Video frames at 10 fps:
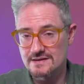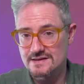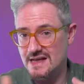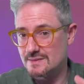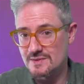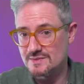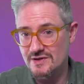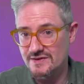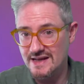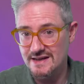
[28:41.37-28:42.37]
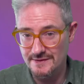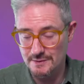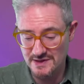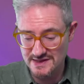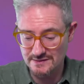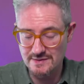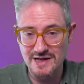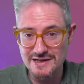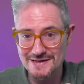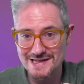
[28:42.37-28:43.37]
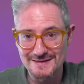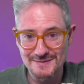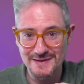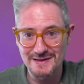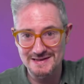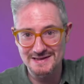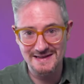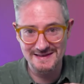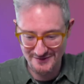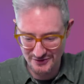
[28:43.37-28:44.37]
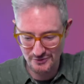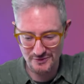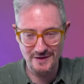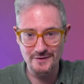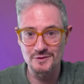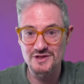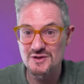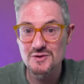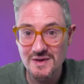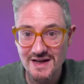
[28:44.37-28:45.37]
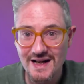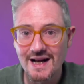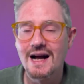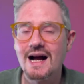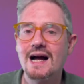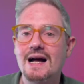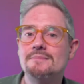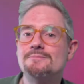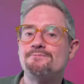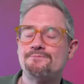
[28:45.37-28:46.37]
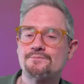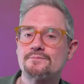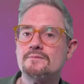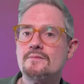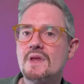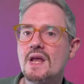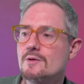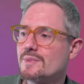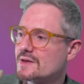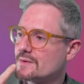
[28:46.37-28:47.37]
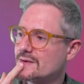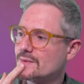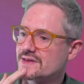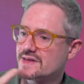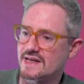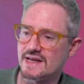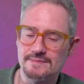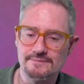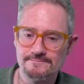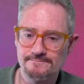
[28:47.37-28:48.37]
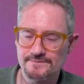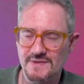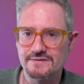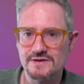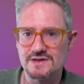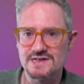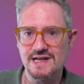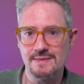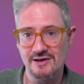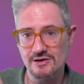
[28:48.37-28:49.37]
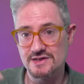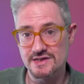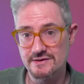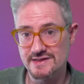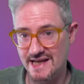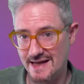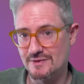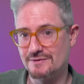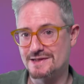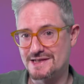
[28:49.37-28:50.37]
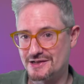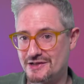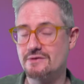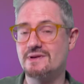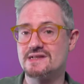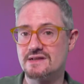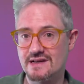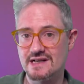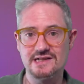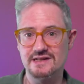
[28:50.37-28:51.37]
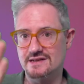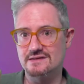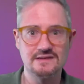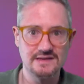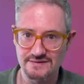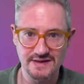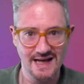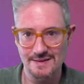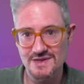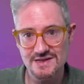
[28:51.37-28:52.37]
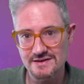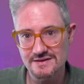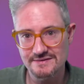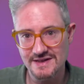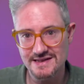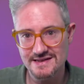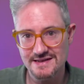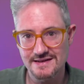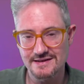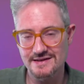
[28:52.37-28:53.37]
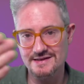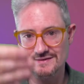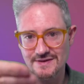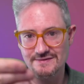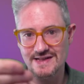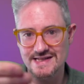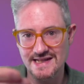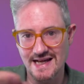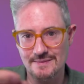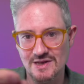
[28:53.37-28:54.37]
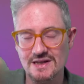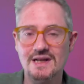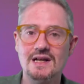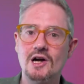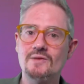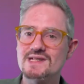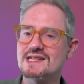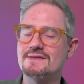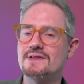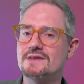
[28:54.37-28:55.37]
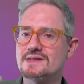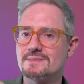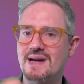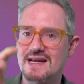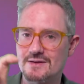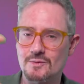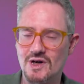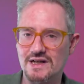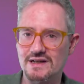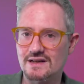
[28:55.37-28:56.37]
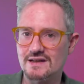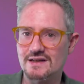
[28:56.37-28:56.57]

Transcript: teleprompter on there if you wanted to remind yourself what you had to like draw on or do. Oh, by the way, one thing I forgot to say about continuity camera versus Shoot is you can actually use the different cameras on your device. You can use the front-facing camera. Obviously, if you use the back one,